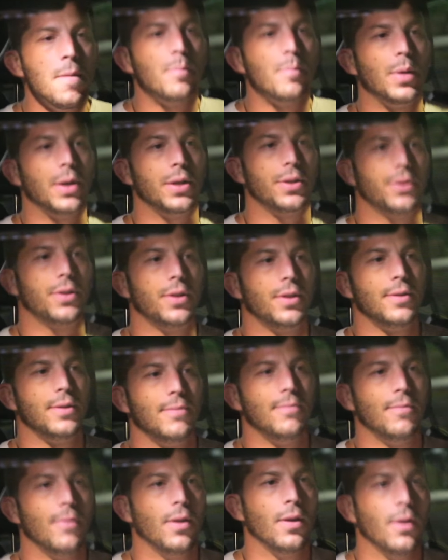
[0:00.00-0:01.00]
But
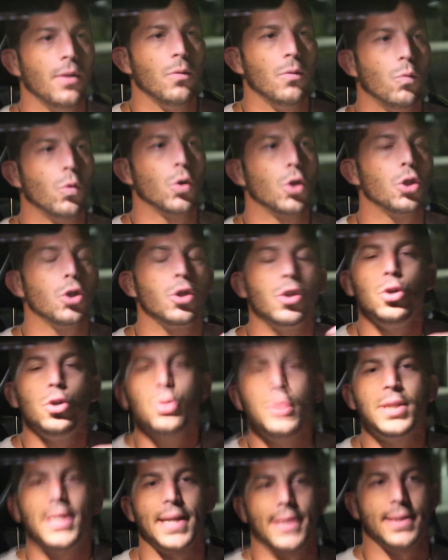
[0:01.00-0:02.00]
we're
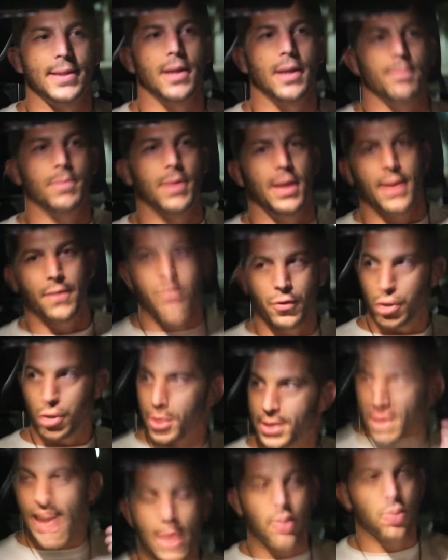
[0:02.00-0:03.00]
losing something. If you
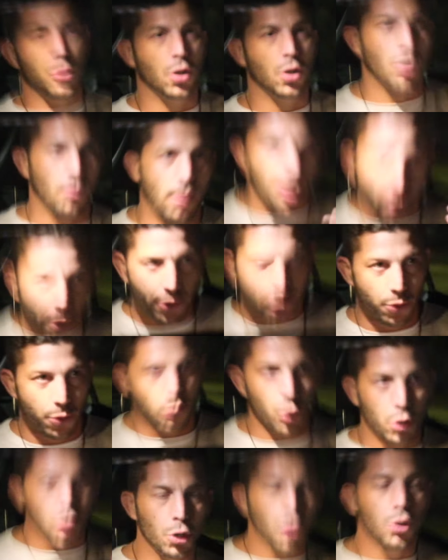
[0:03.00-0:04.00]
just take a look around you,
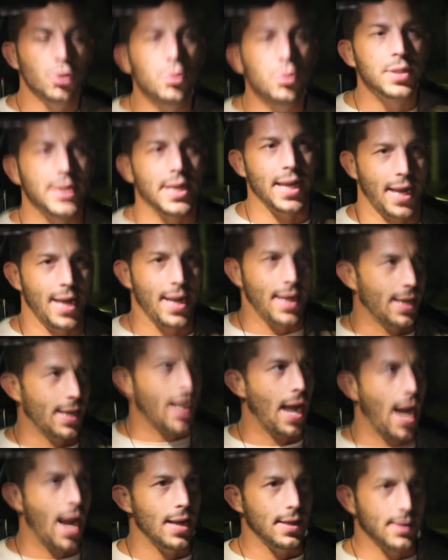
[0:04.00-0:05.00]
we're losing it,
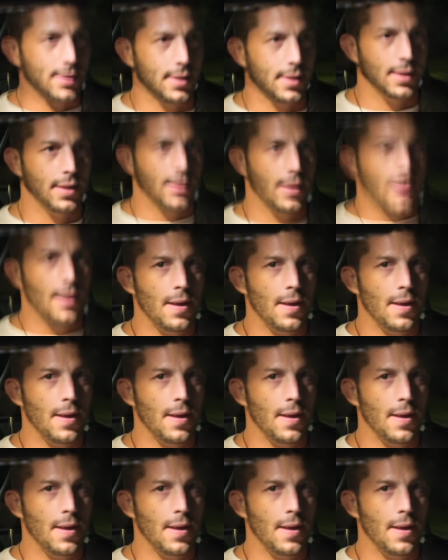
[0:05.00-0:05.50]
guys.